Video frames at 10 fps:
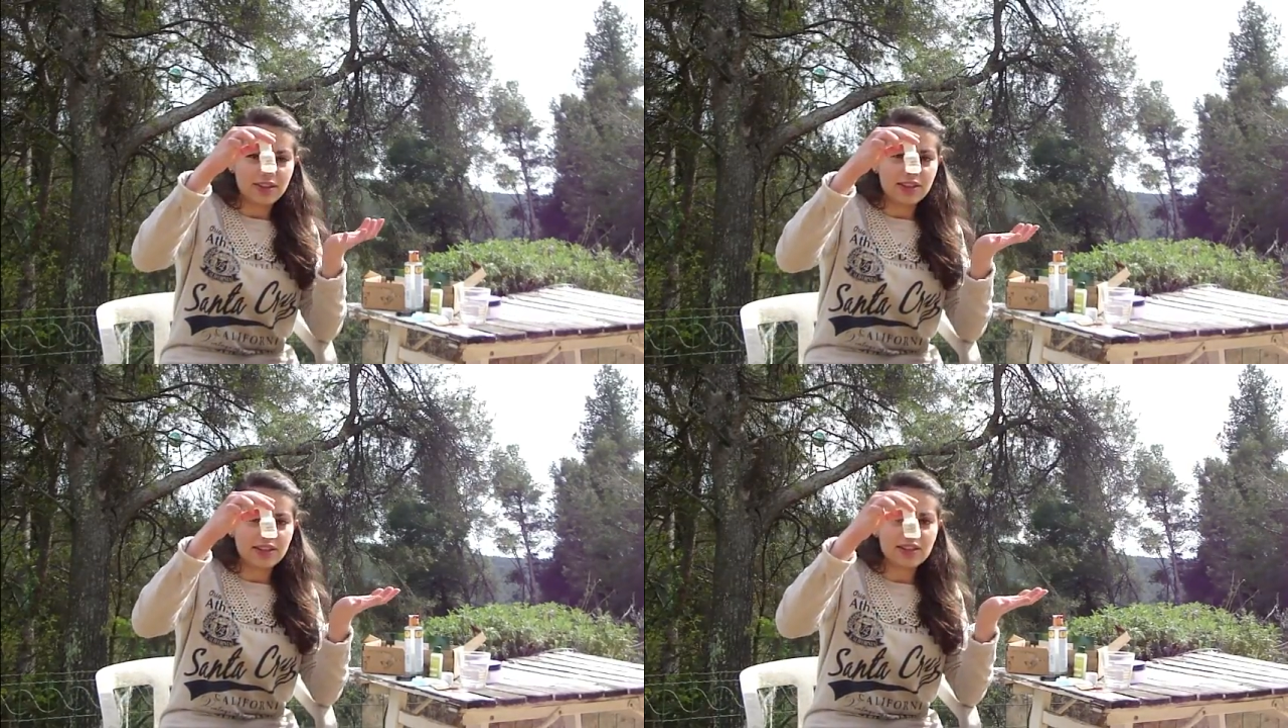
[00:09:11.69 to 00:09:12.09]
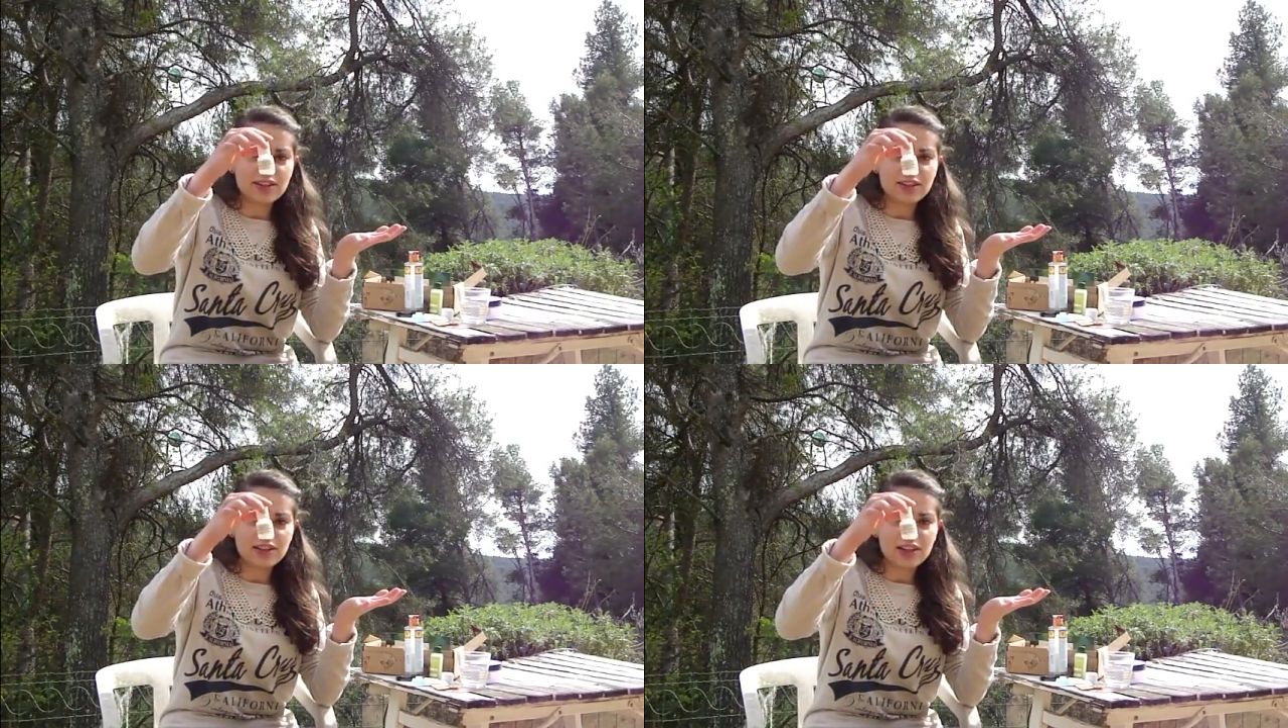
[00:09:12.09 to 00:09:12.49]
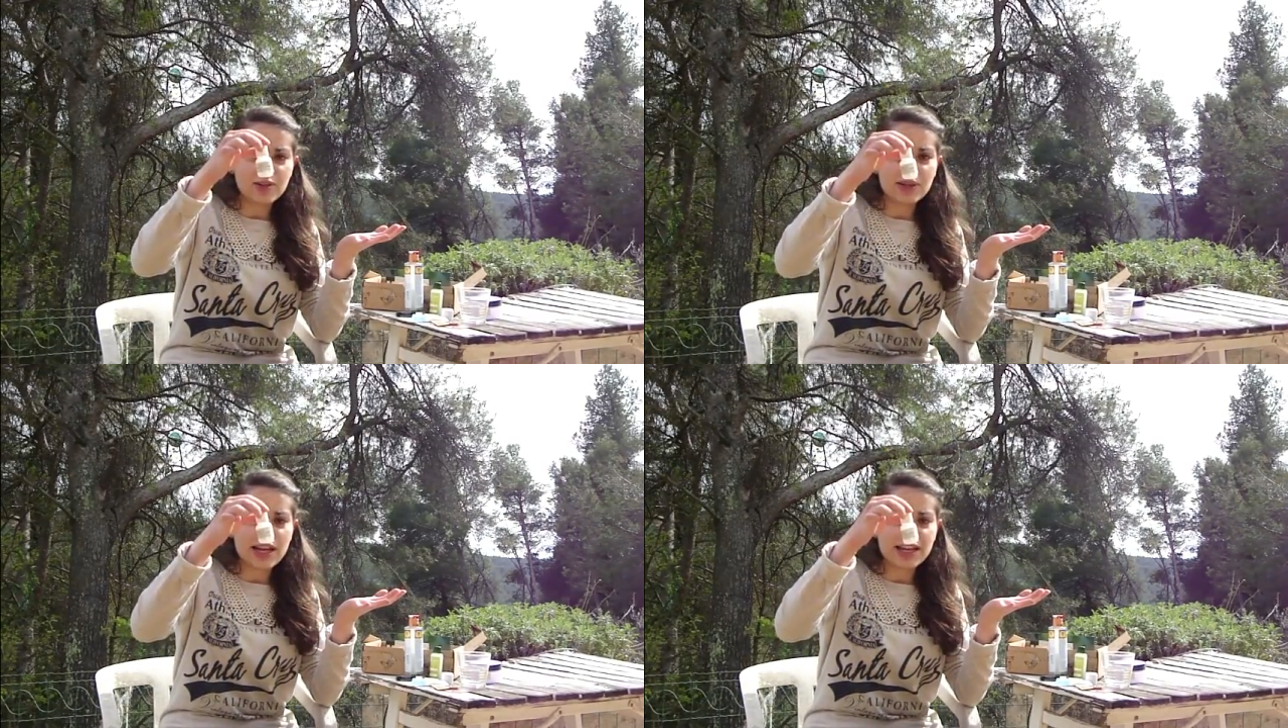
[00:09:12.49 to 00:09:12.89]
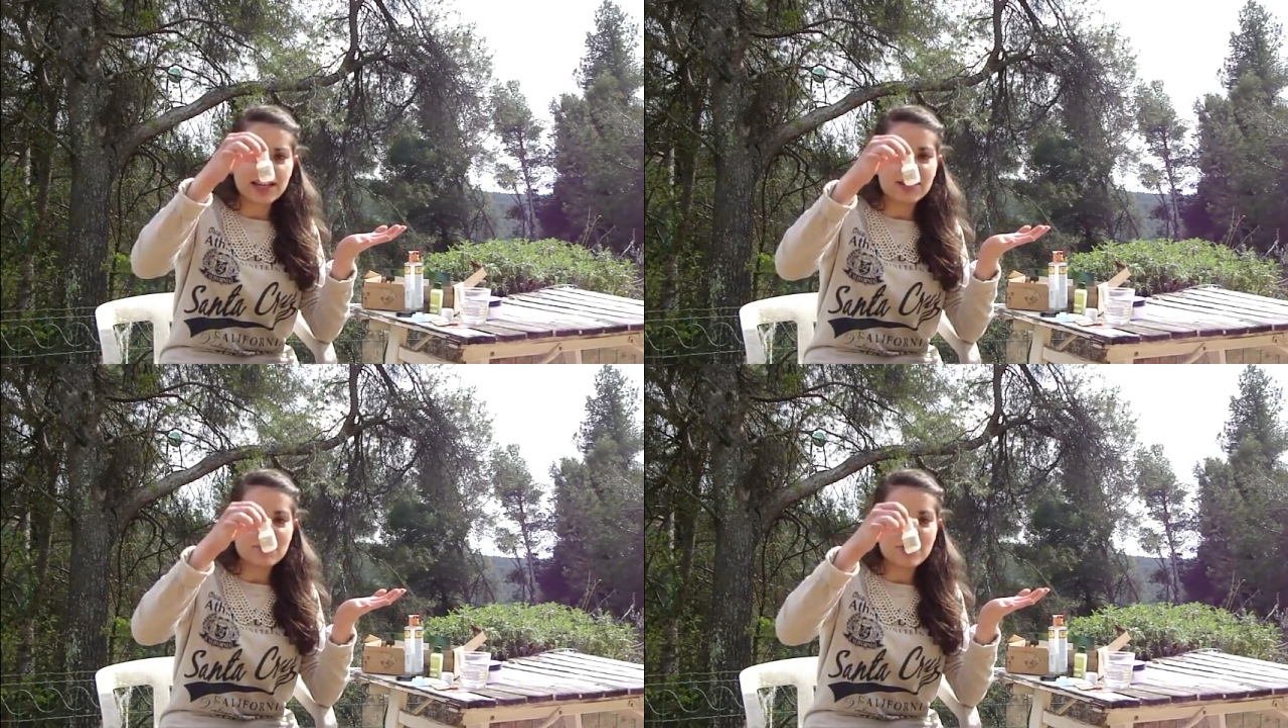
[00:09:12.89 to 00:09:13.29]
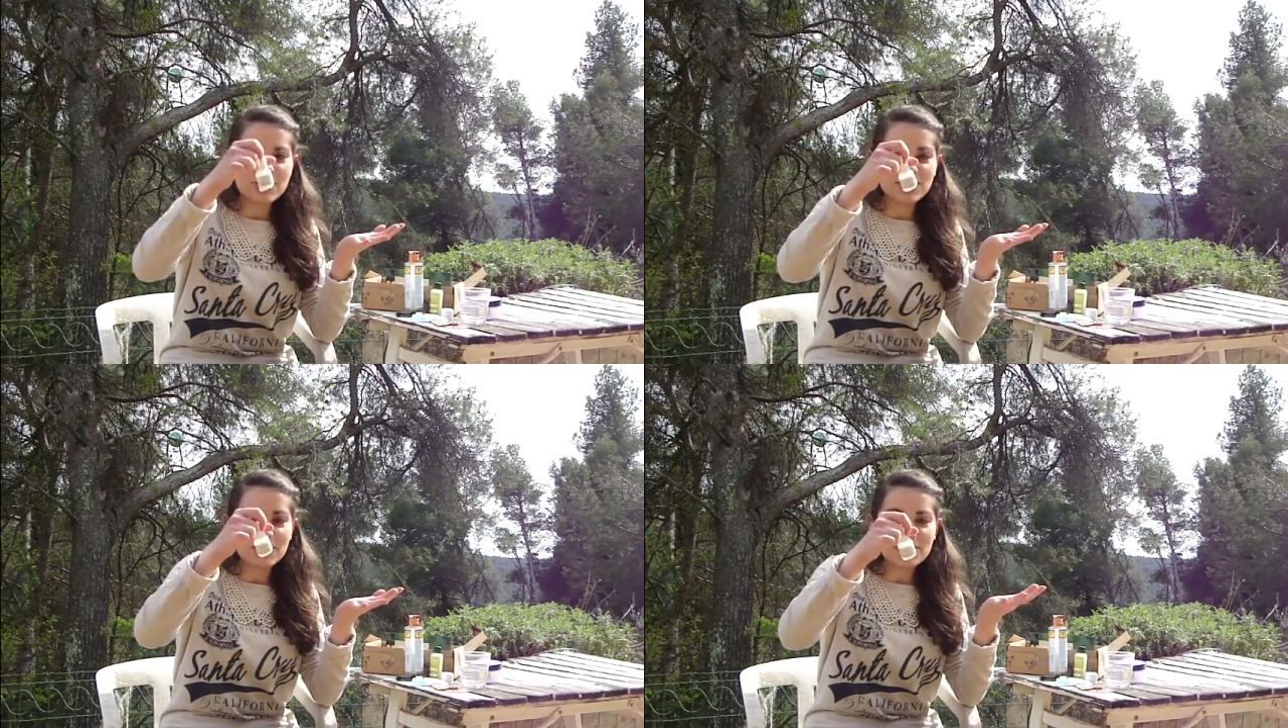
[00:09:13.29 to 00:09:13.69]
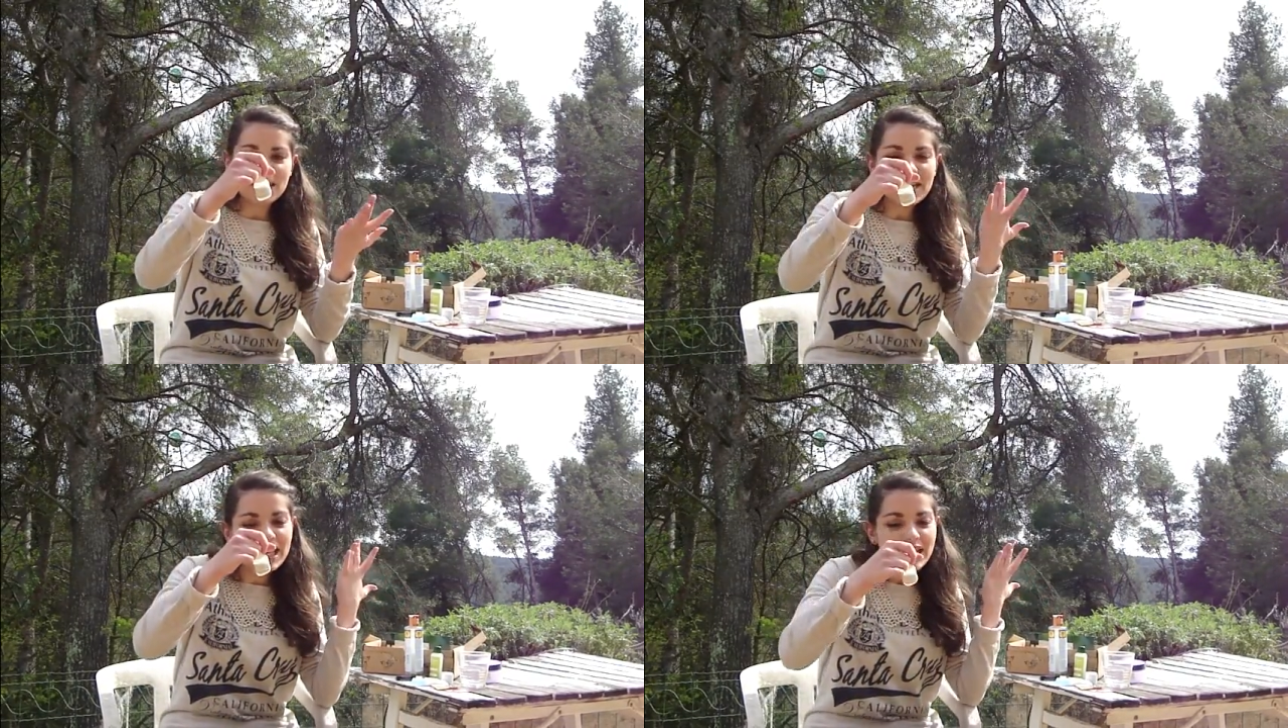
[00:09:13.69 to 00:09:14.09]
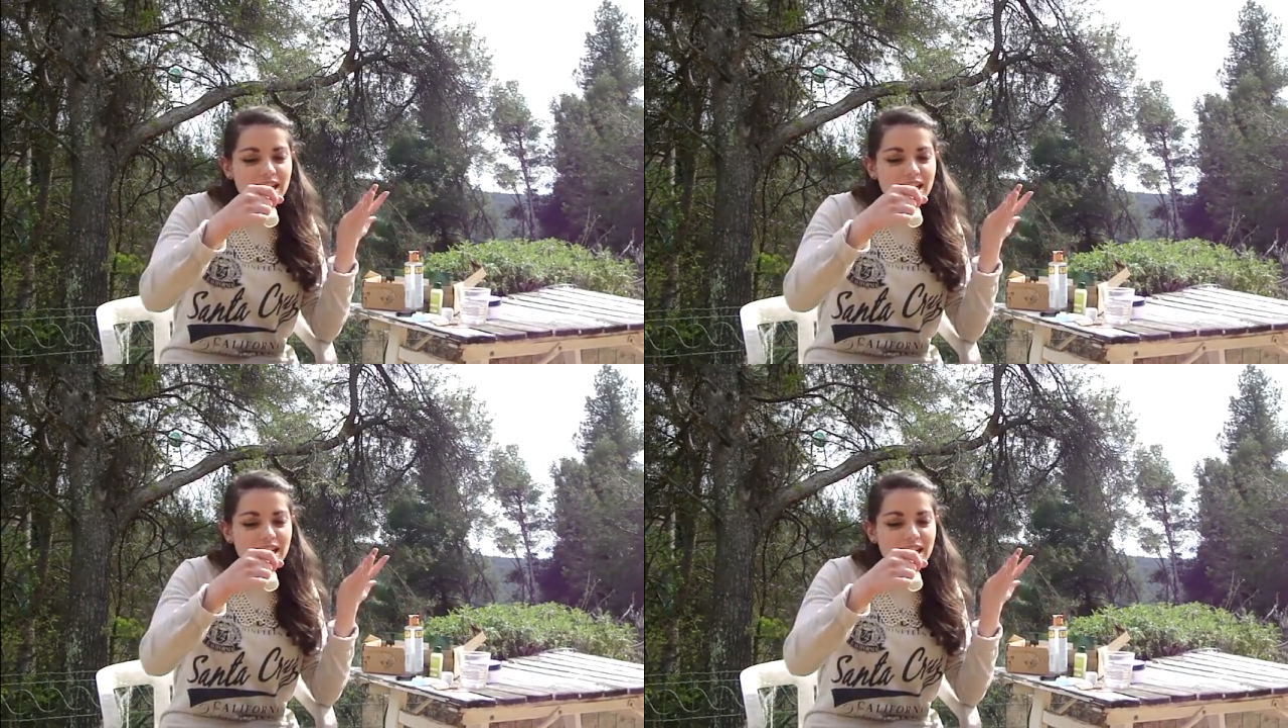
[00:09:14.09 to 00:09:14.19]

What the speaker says: didn't look like anymore something.